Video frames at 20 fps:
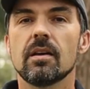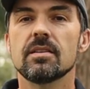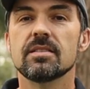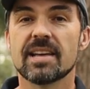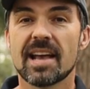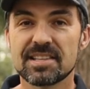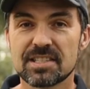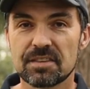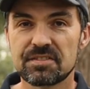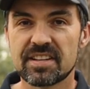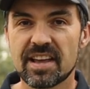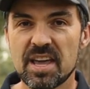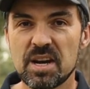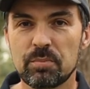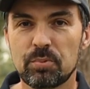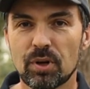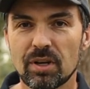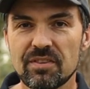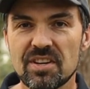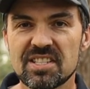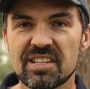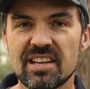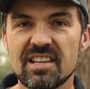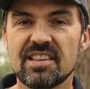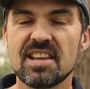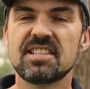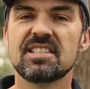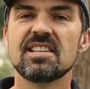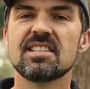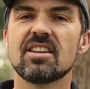So as I've stated previously,
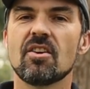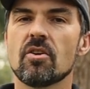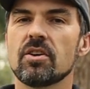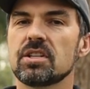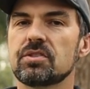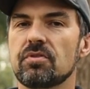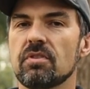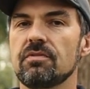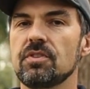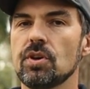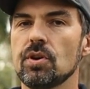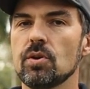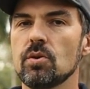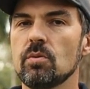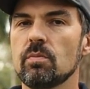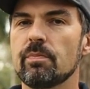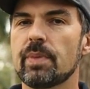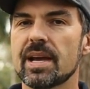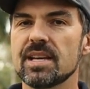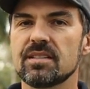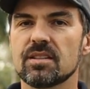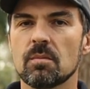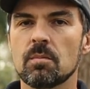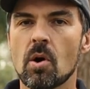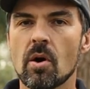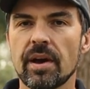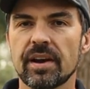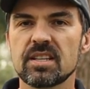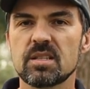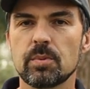this is an honest review based on
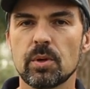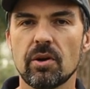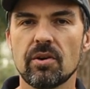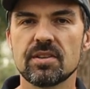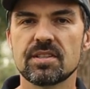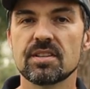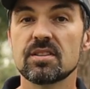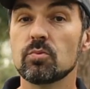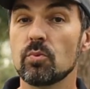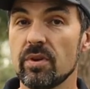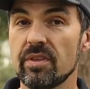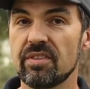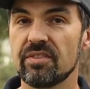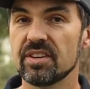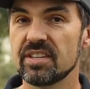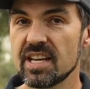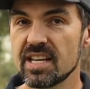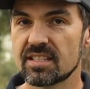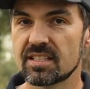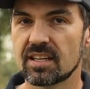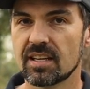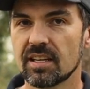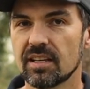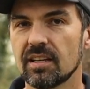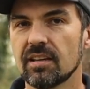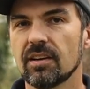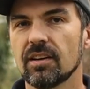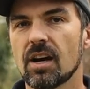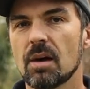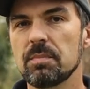my experiences with the disc.
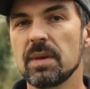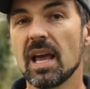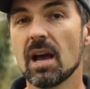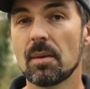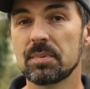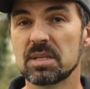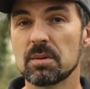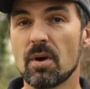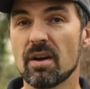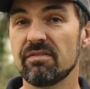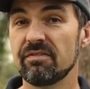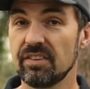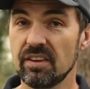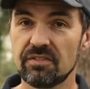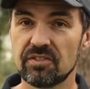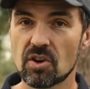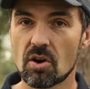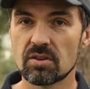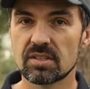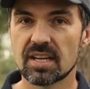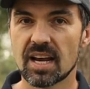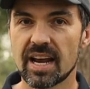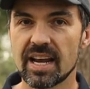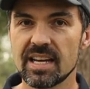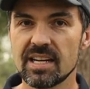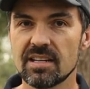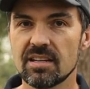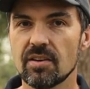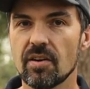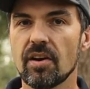I'm now up to my 5th
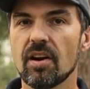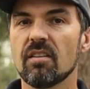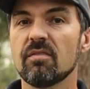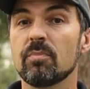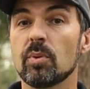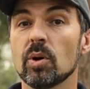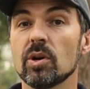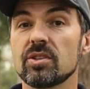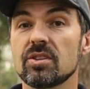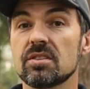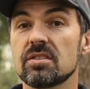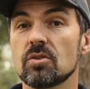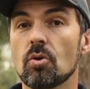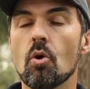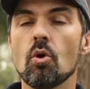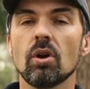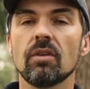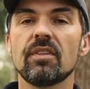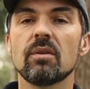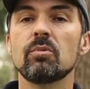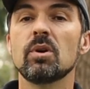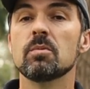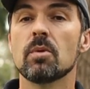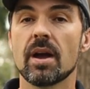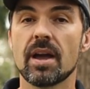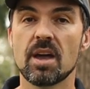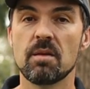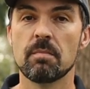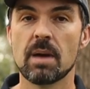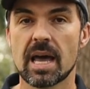Octane and I've purchased all of them with
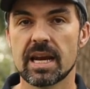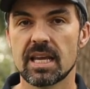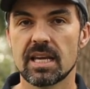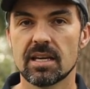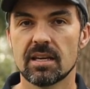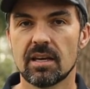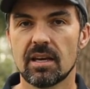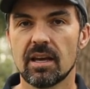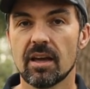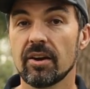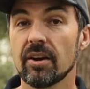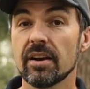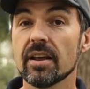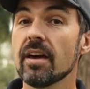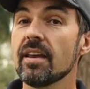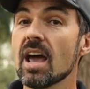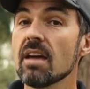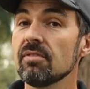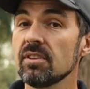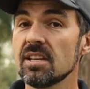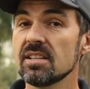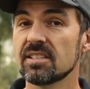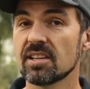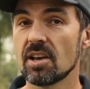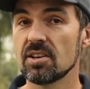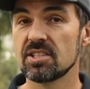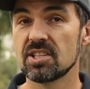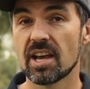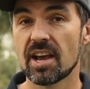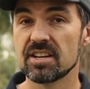my own money. And I don't have any
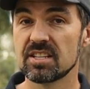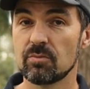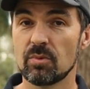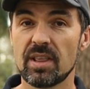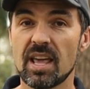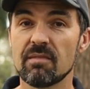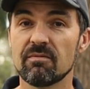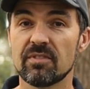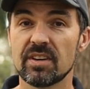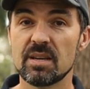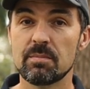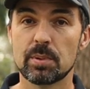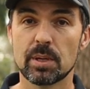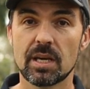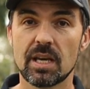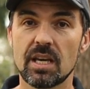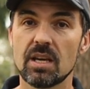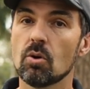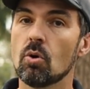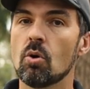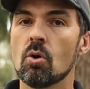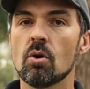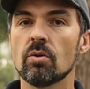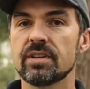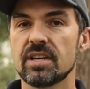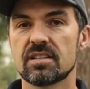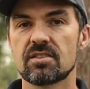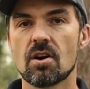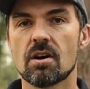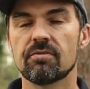association with MVP or
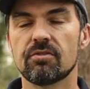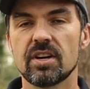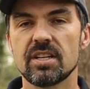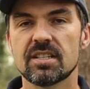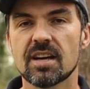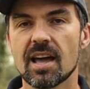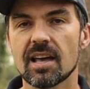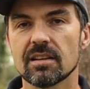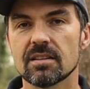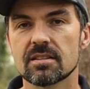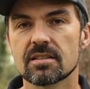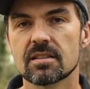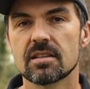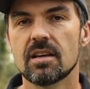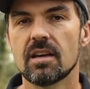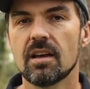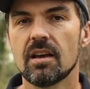disc golf retailers.